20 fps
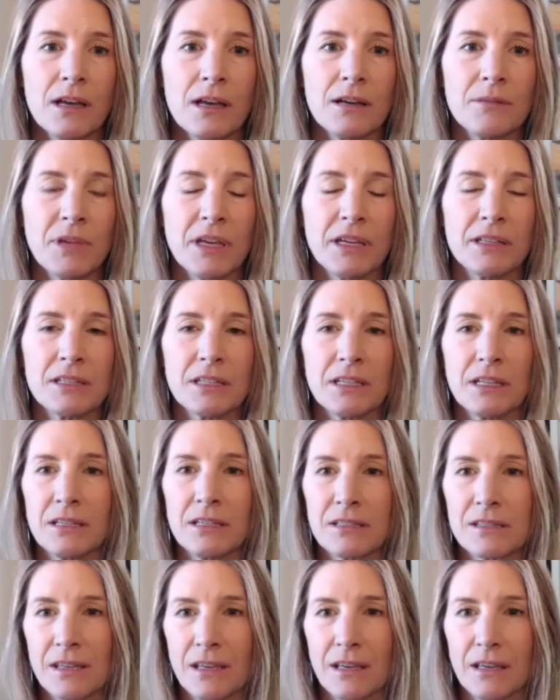
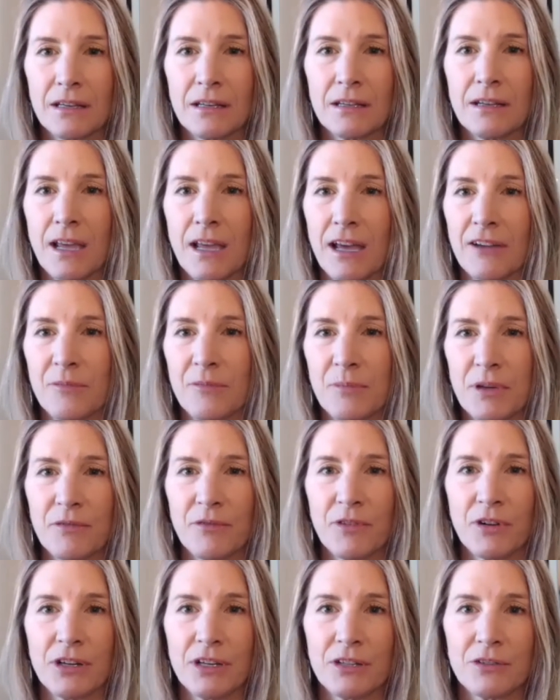entities that have been
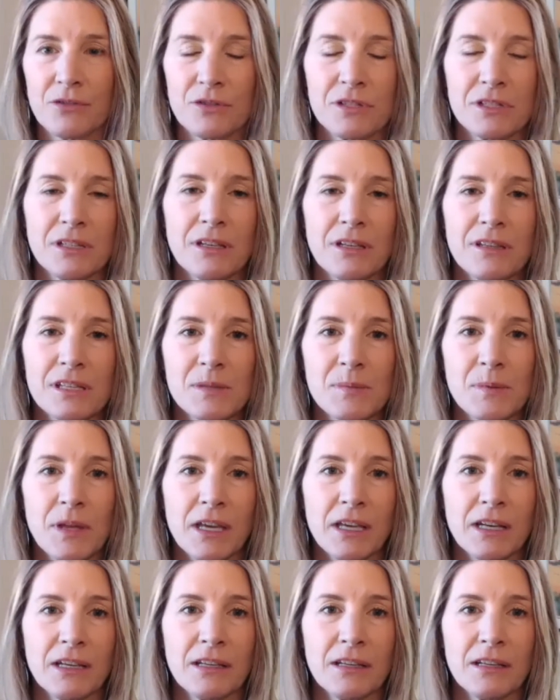very interested in this
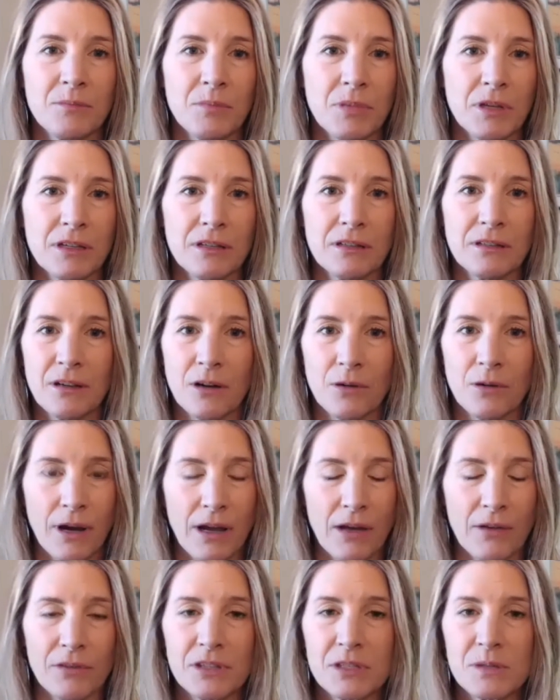planet and been
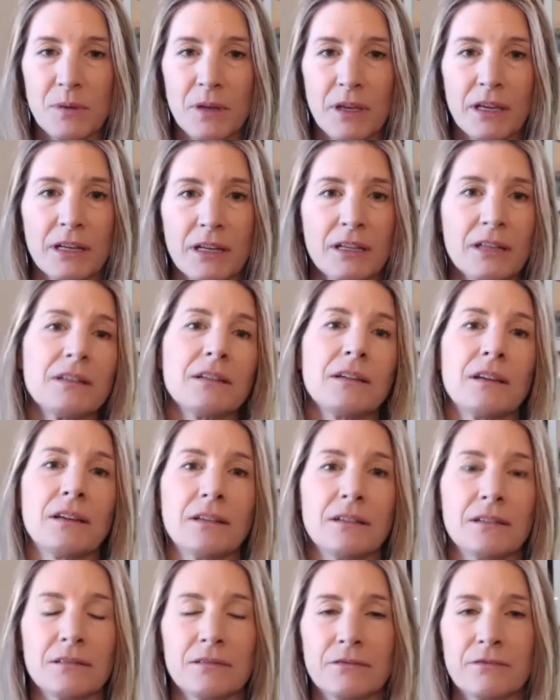around this planet
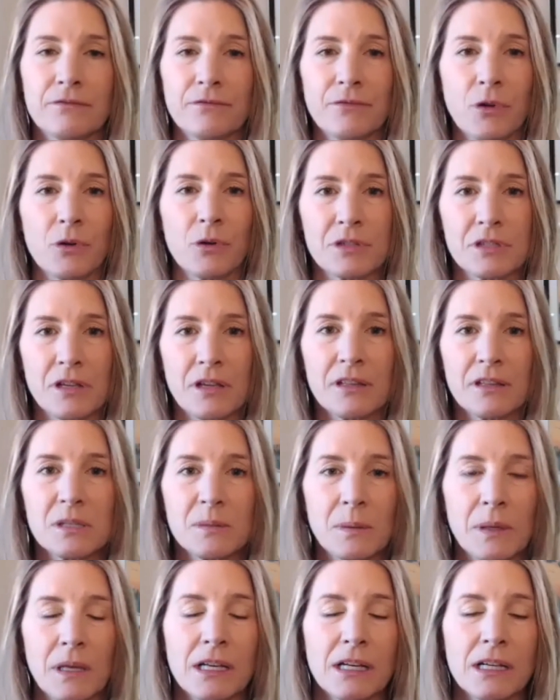and focused on this
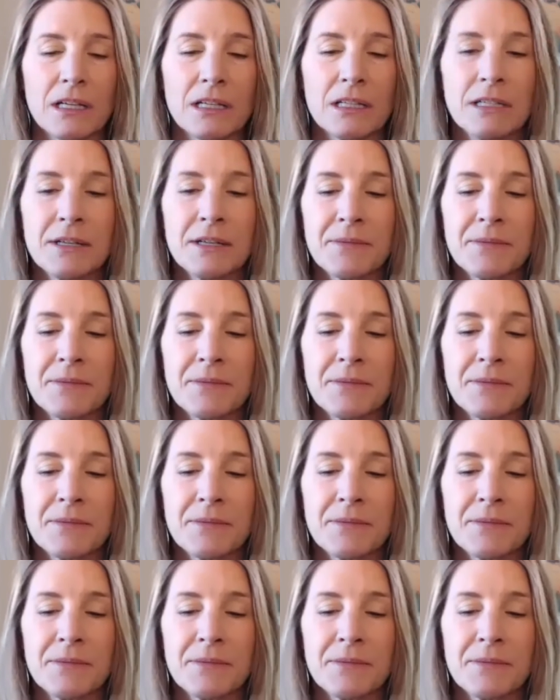planet.